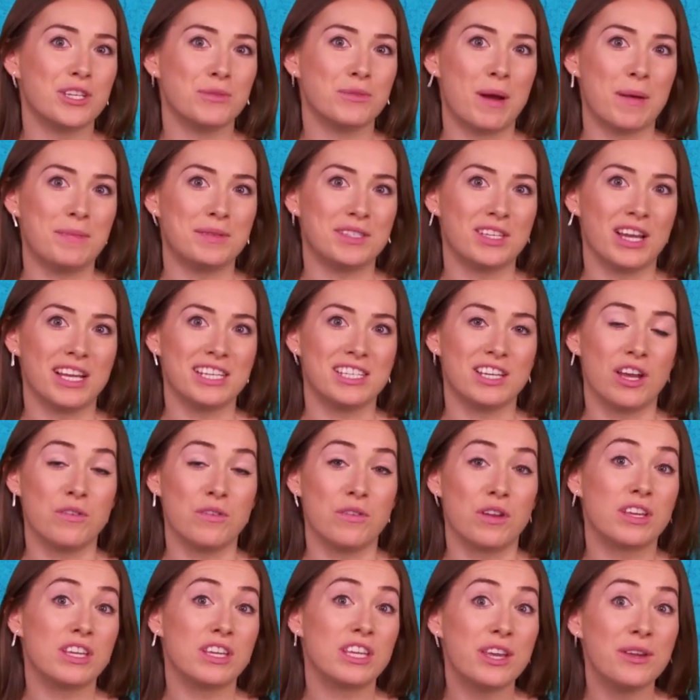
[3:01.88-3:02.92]
website
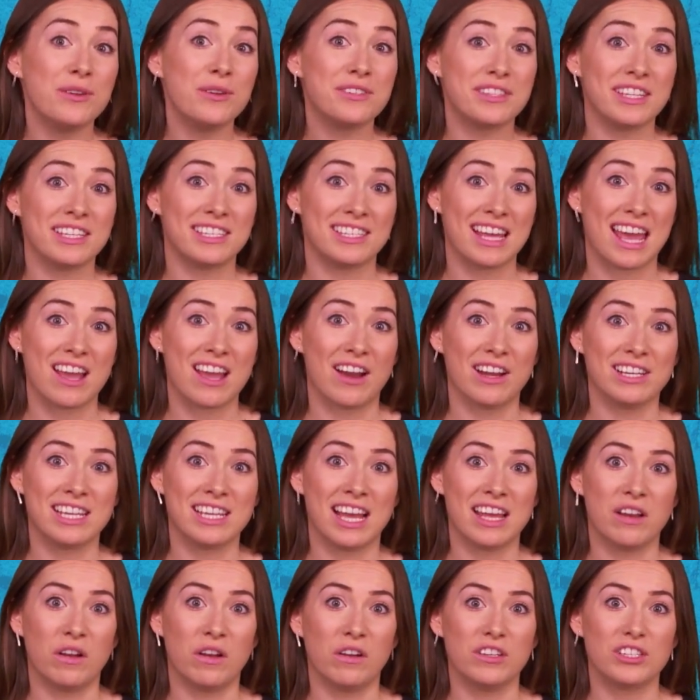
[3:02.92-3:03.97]
owner use this AI
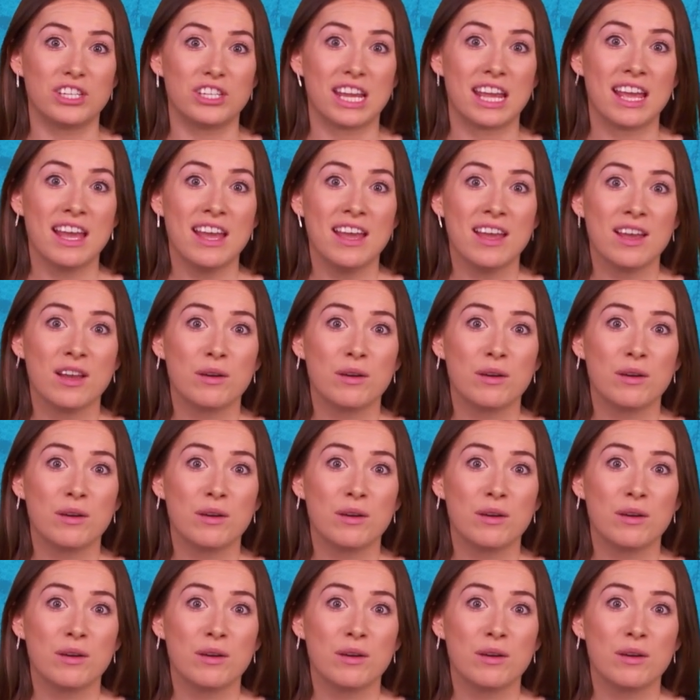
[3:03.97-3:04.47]
technology